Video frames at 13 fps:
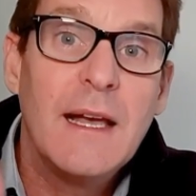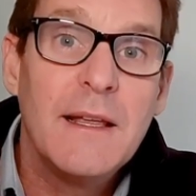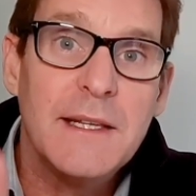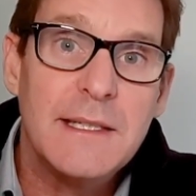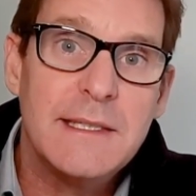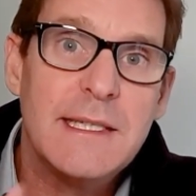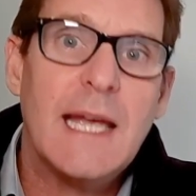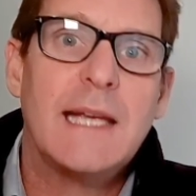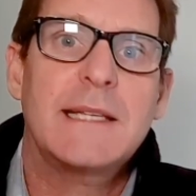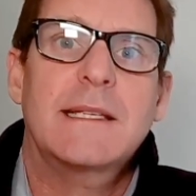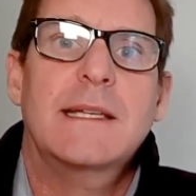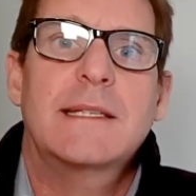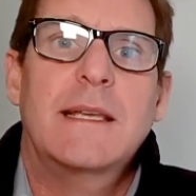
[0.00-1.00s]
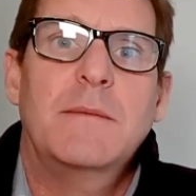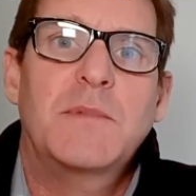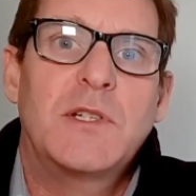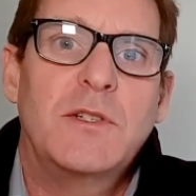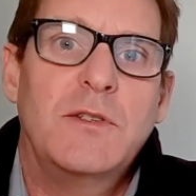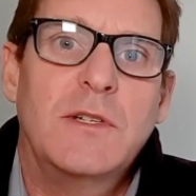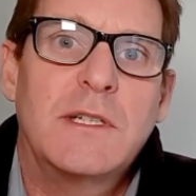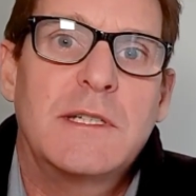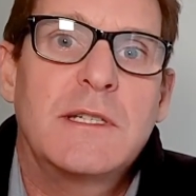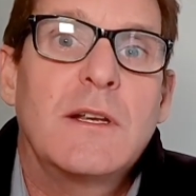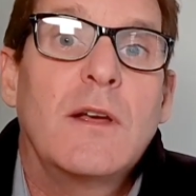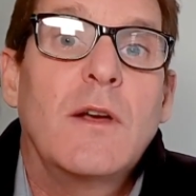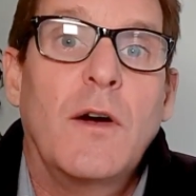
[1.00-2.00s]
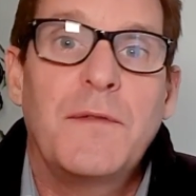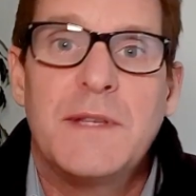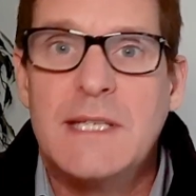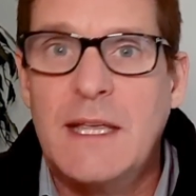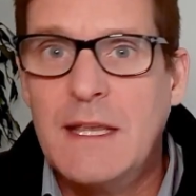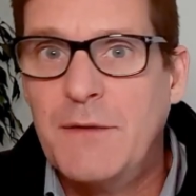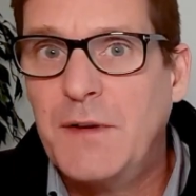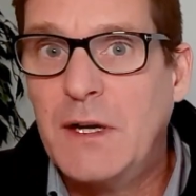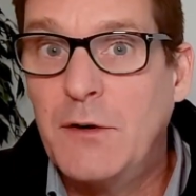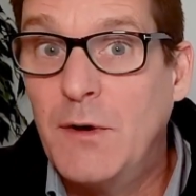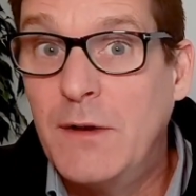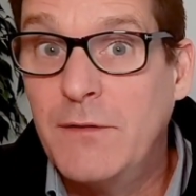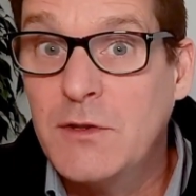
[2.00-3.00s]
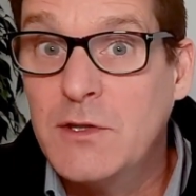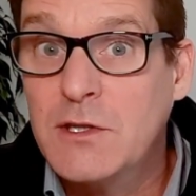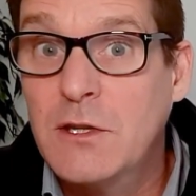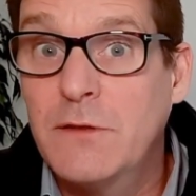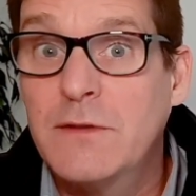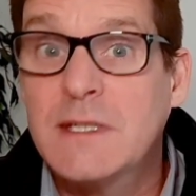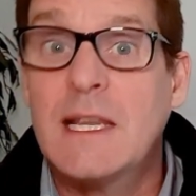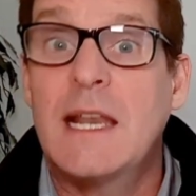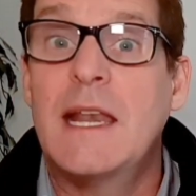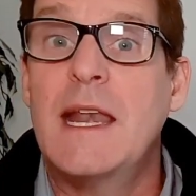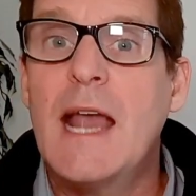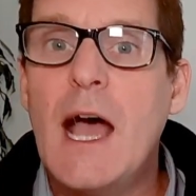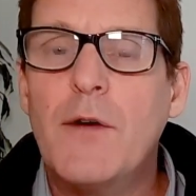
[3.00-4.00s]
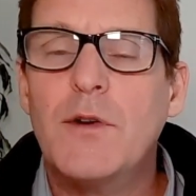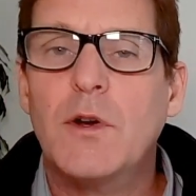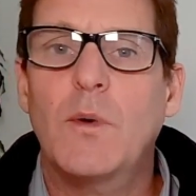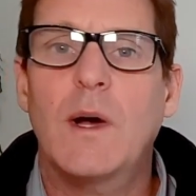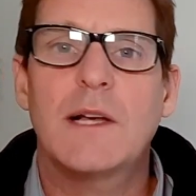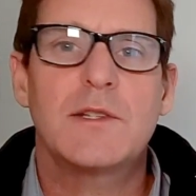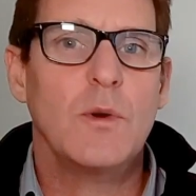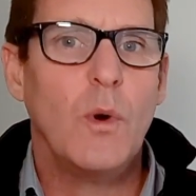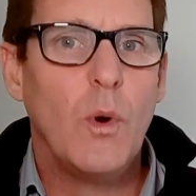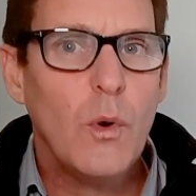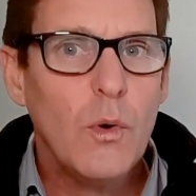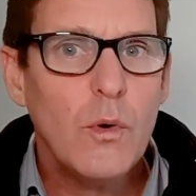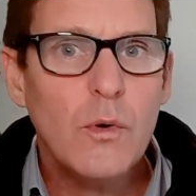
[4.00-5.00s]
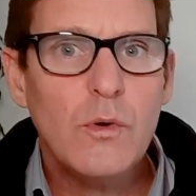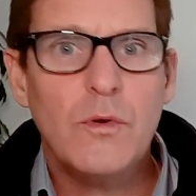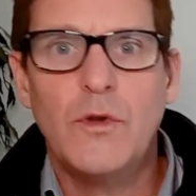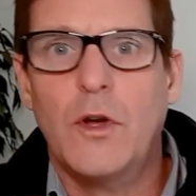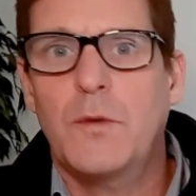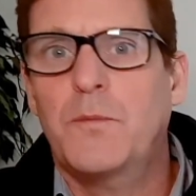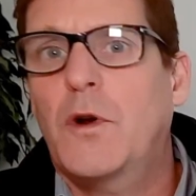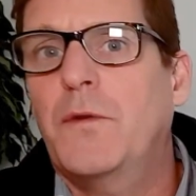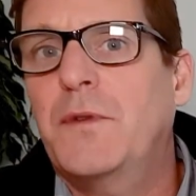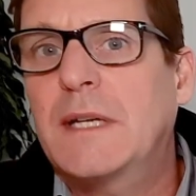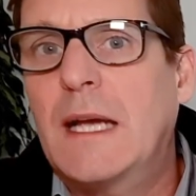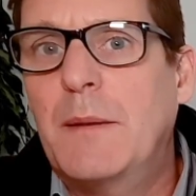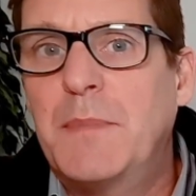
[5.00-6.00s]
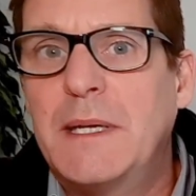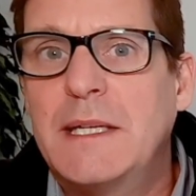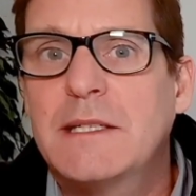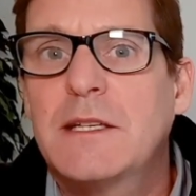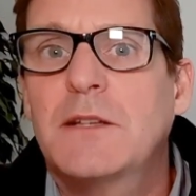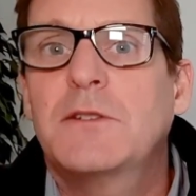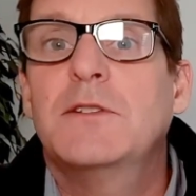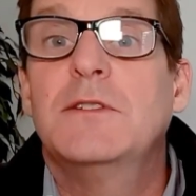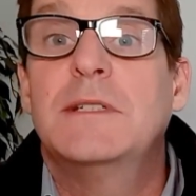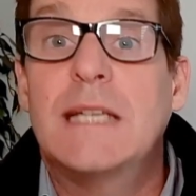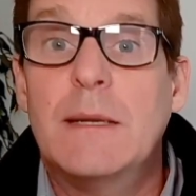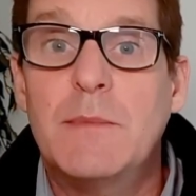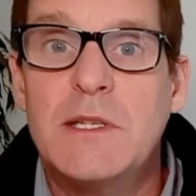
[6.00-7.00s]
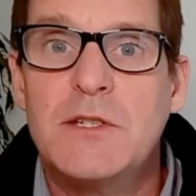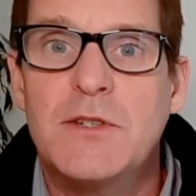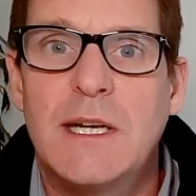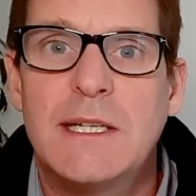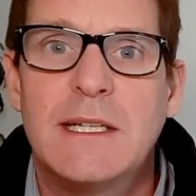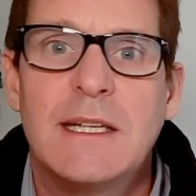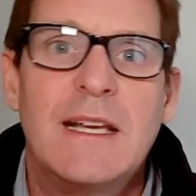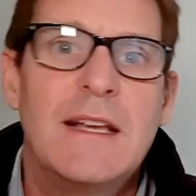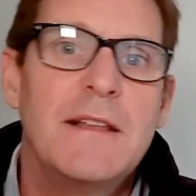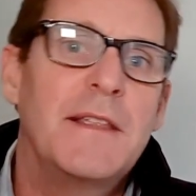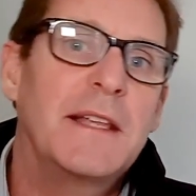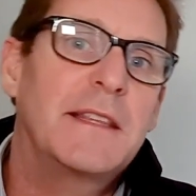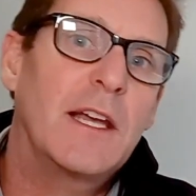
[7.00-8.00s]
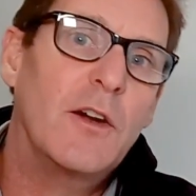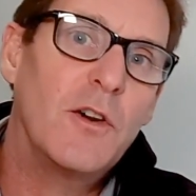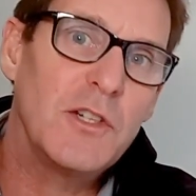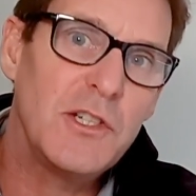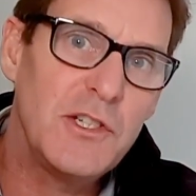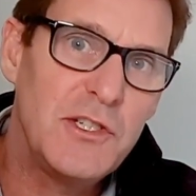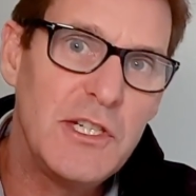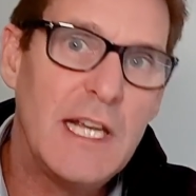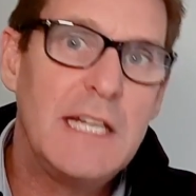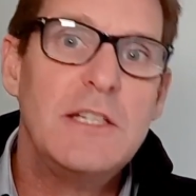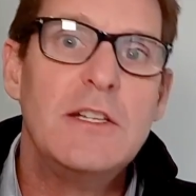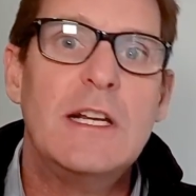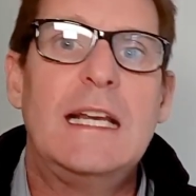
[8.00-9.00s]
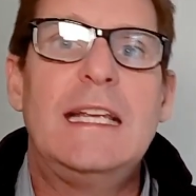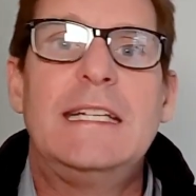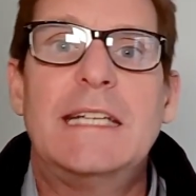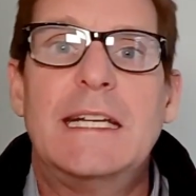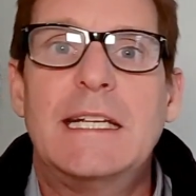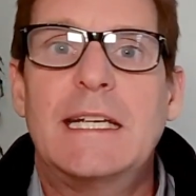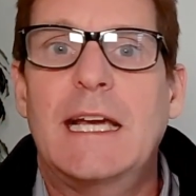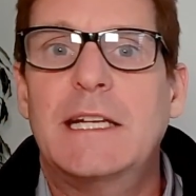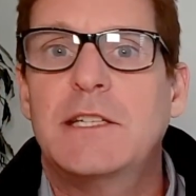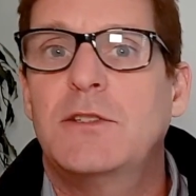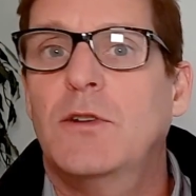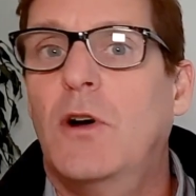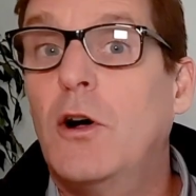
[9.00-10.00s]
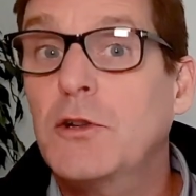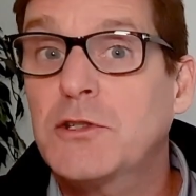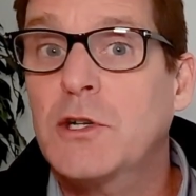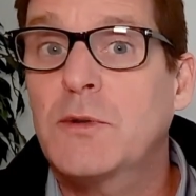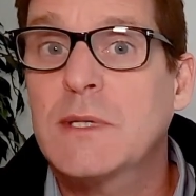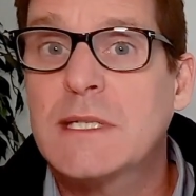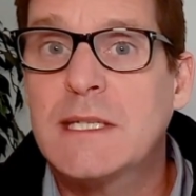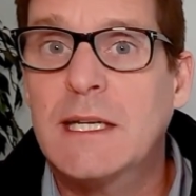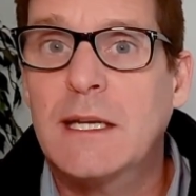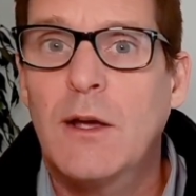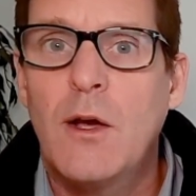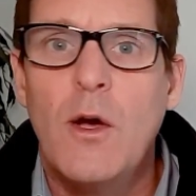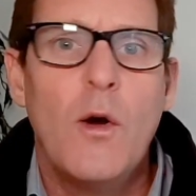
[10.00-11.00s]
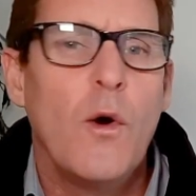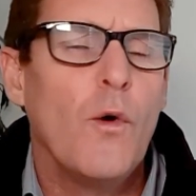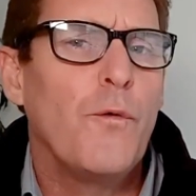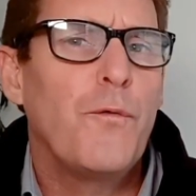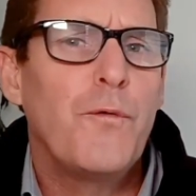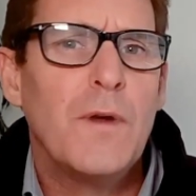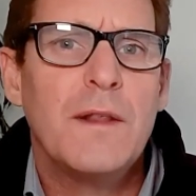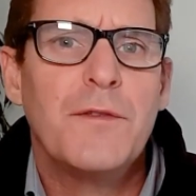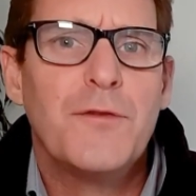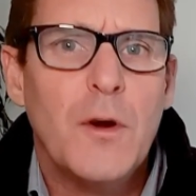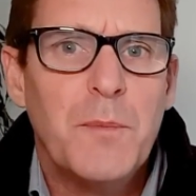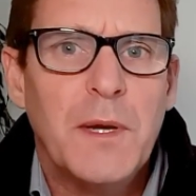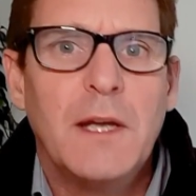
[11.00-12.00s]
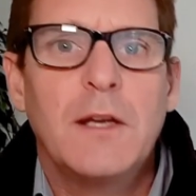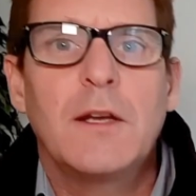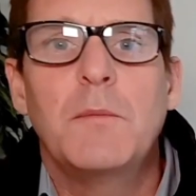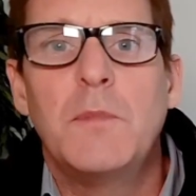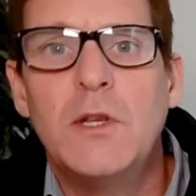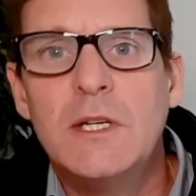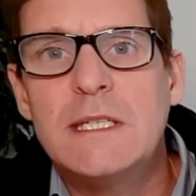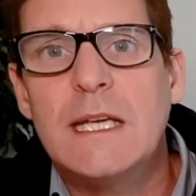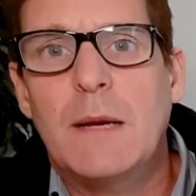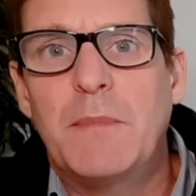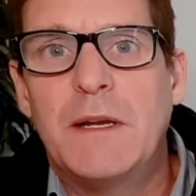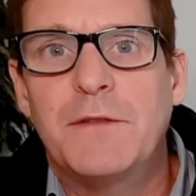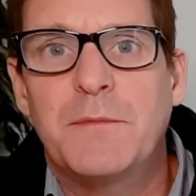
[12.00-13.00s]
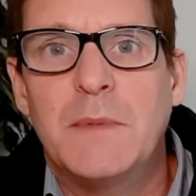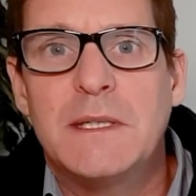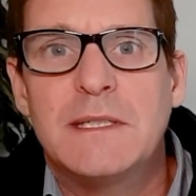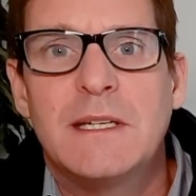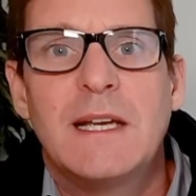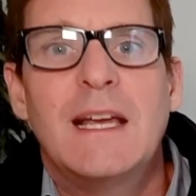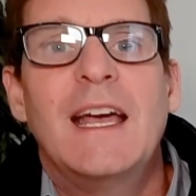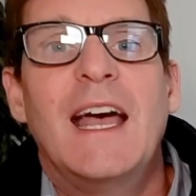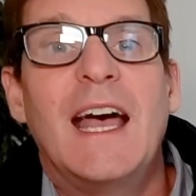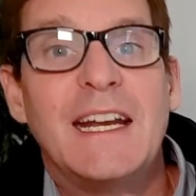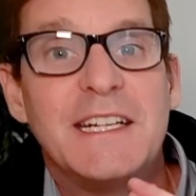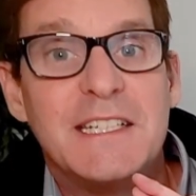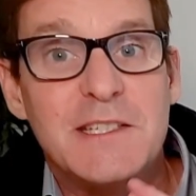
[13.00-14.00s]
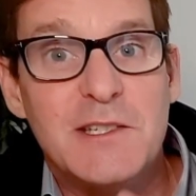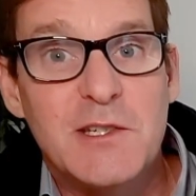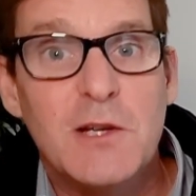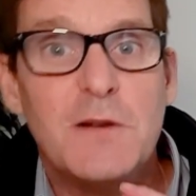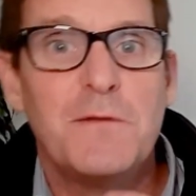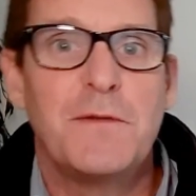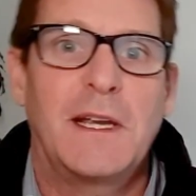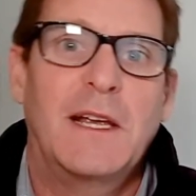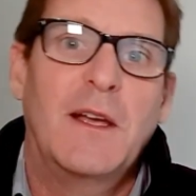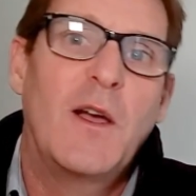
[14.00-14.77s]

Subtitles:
the Tax Exemption Unit of the South African Revenue Service now requires all non-profit companies to demonstrate that they are genuinely dedicated to altruistic or philanthropic community upliftment and deserving